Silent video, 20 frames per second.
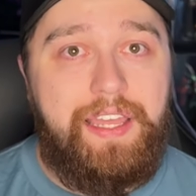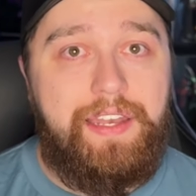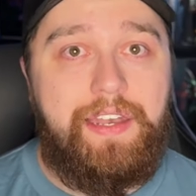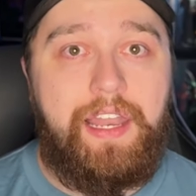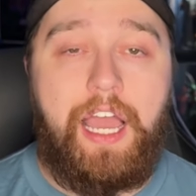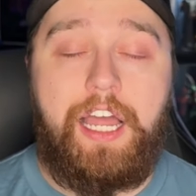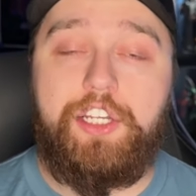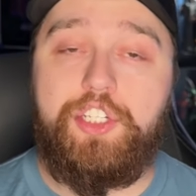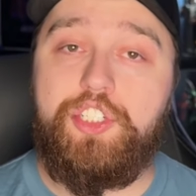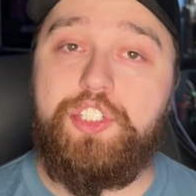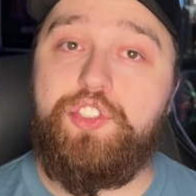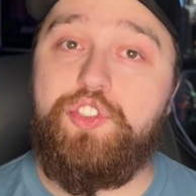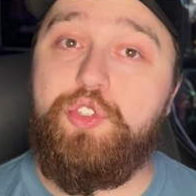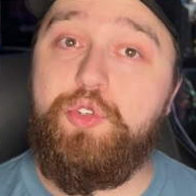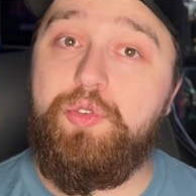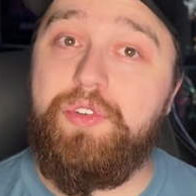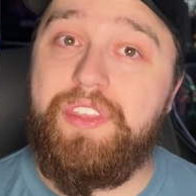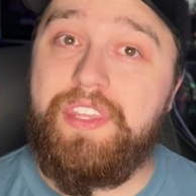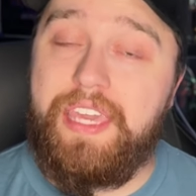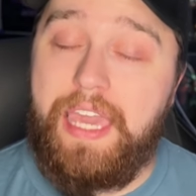Not just
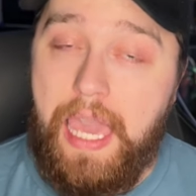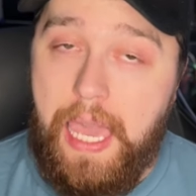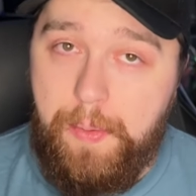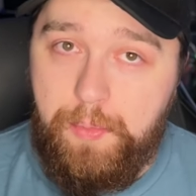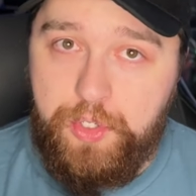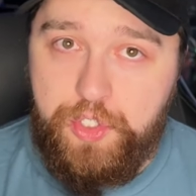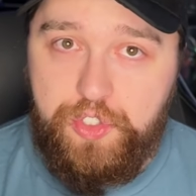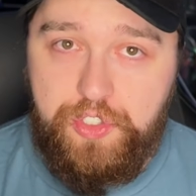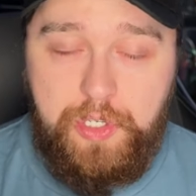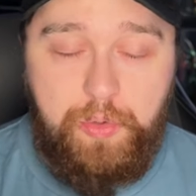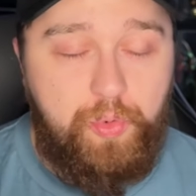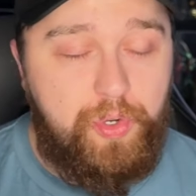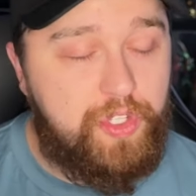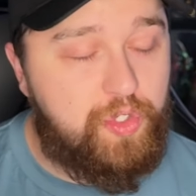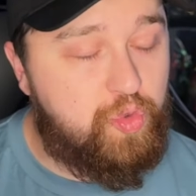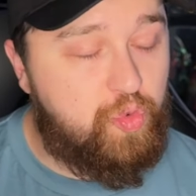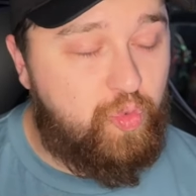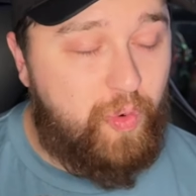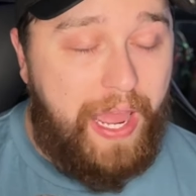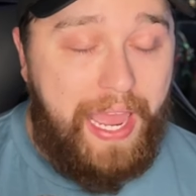due to the chemistry,
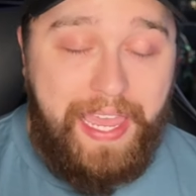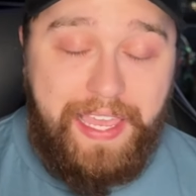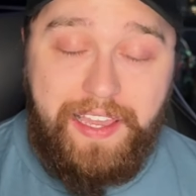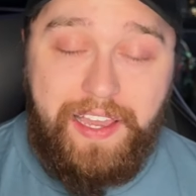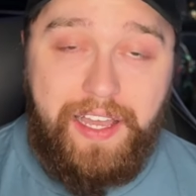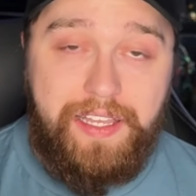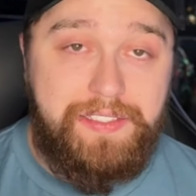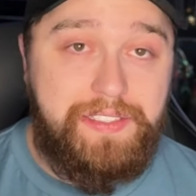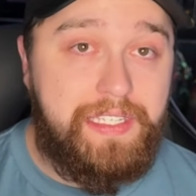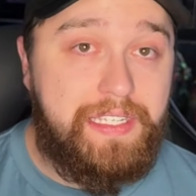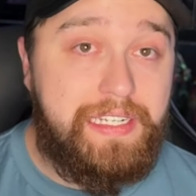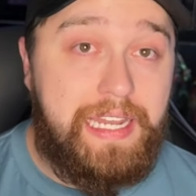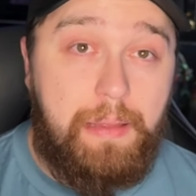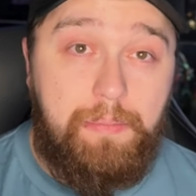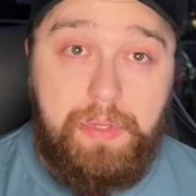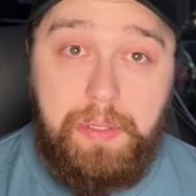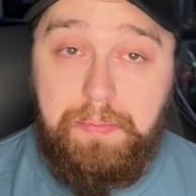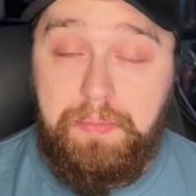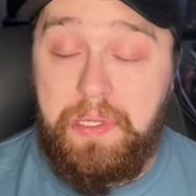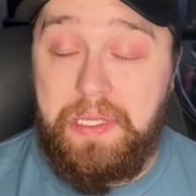which Ryan Gosling and
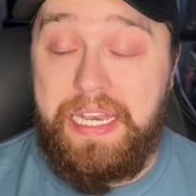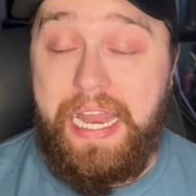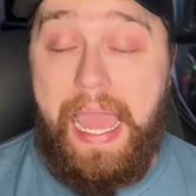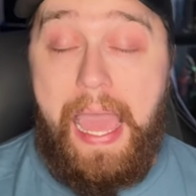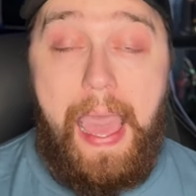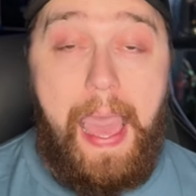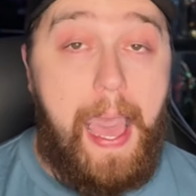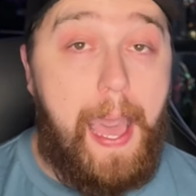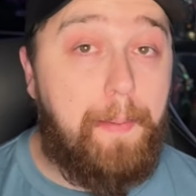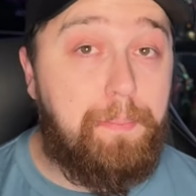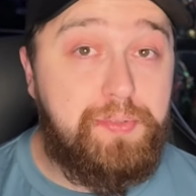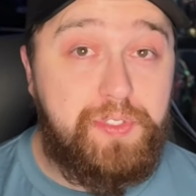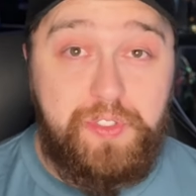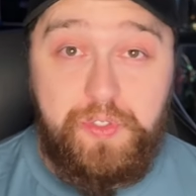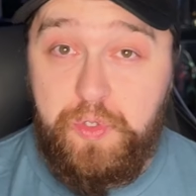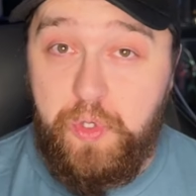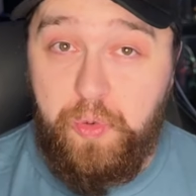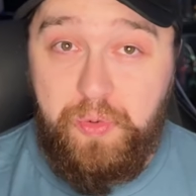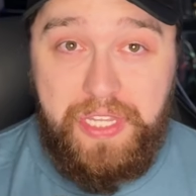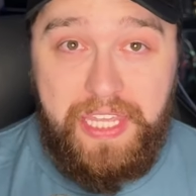Emily Blunt
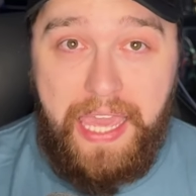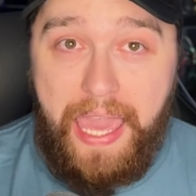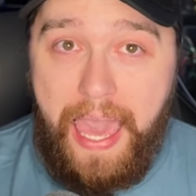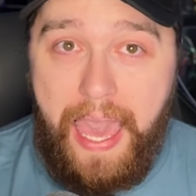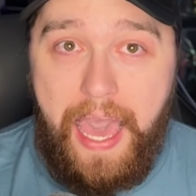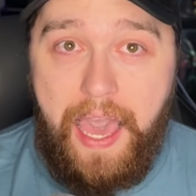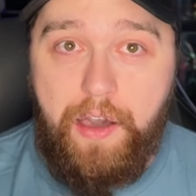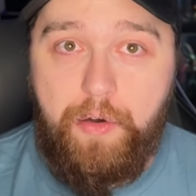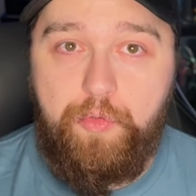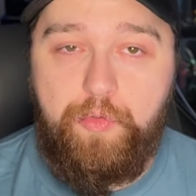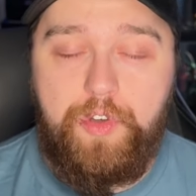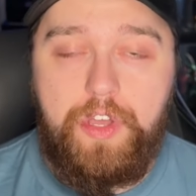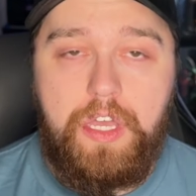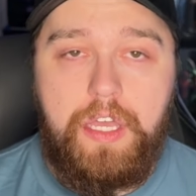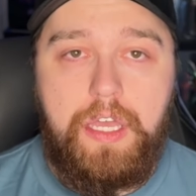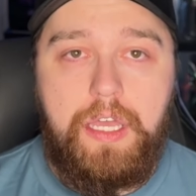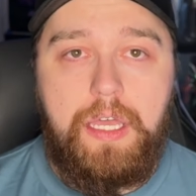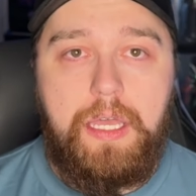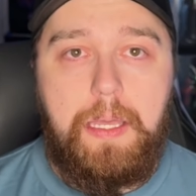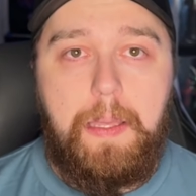absolutely have,
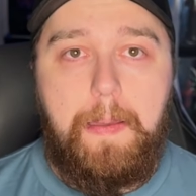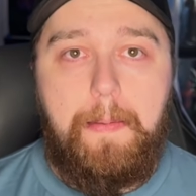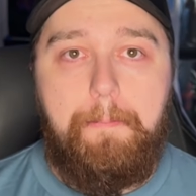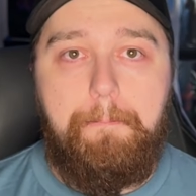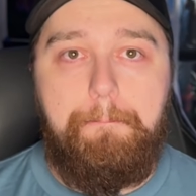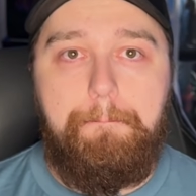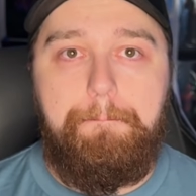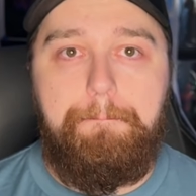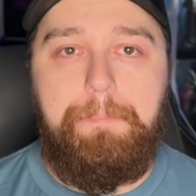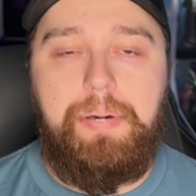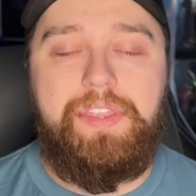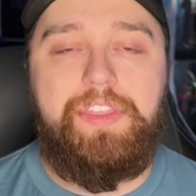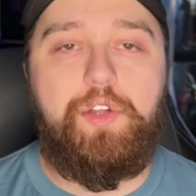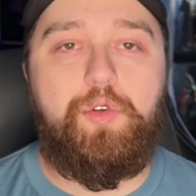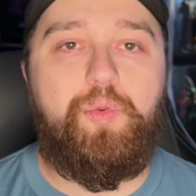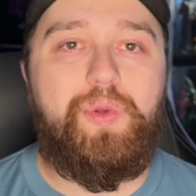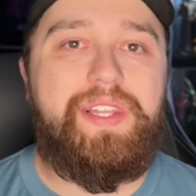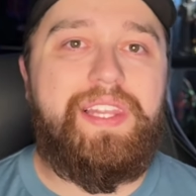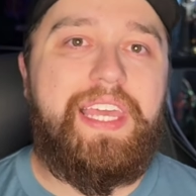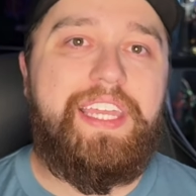but
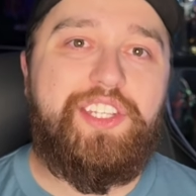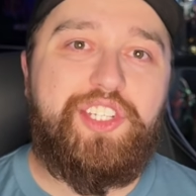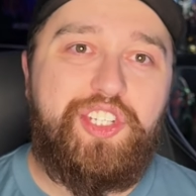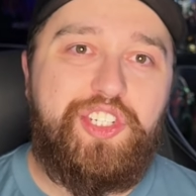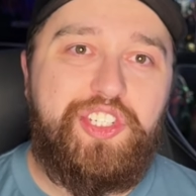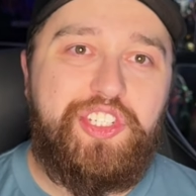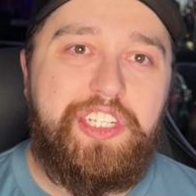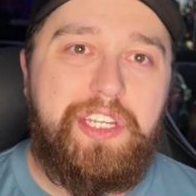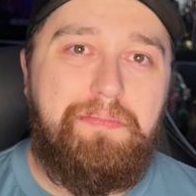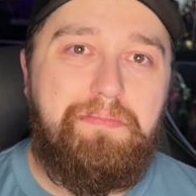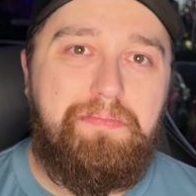their relationship,